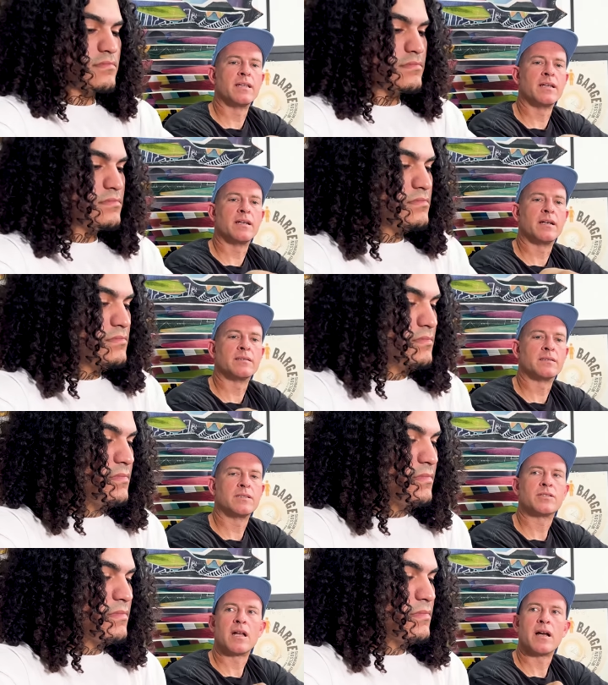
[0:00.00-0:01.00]
Speaker 1: the uh,
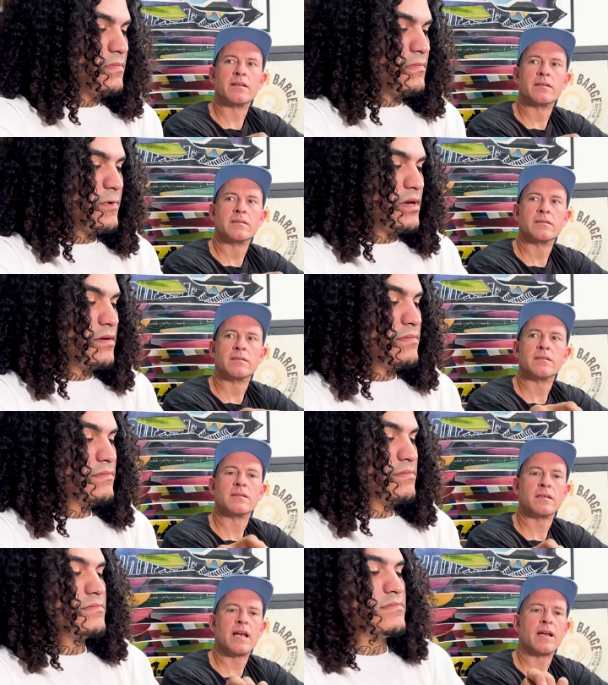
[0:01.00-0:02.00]
stitch line.
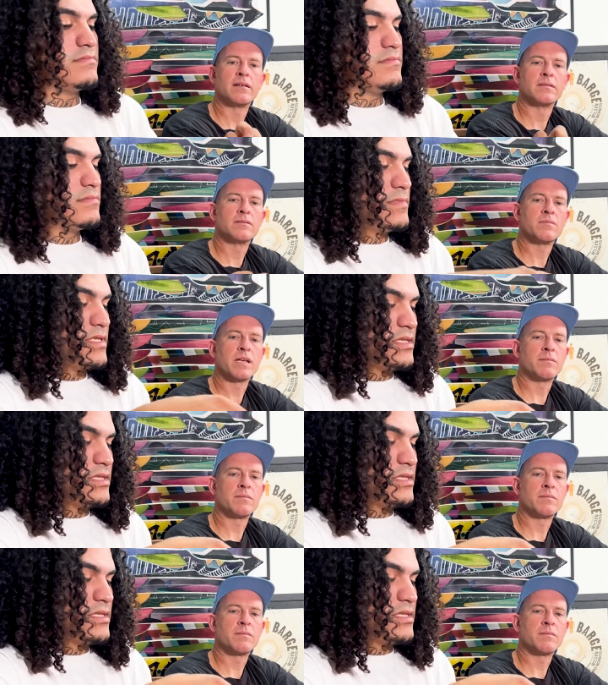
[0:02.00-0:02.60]
Yeah, just make it